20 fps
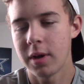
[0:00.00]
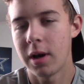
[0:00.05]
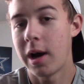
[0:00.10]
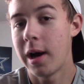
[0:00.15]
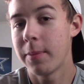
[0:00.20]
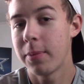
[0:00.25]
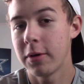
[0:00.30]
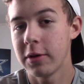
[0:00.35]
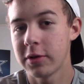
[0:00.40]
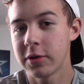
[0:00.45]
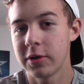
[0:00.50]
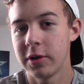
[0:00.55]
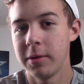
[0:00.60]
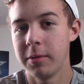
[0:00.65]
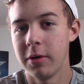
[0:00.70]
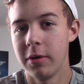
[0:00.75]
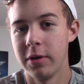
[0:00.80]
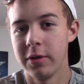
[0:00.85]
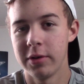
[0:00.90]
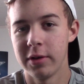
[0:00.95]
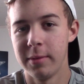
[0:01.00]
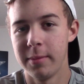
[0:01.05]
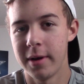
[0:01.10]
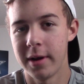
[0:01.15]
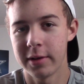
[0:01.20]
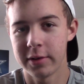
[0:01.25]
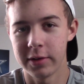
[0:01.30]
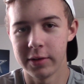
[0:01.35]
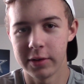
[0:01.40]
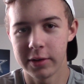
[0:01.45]
I personally am going to the
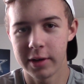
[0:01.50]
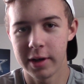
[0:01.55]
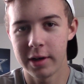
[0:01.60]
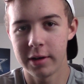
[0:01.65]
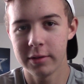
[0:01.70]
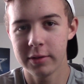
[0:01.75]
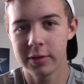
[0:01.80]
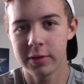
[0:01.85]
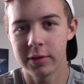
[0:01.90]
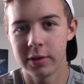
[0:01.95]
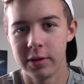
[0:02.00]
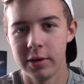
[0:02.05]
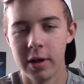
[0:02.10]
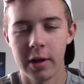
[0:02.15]
Madison Scouts.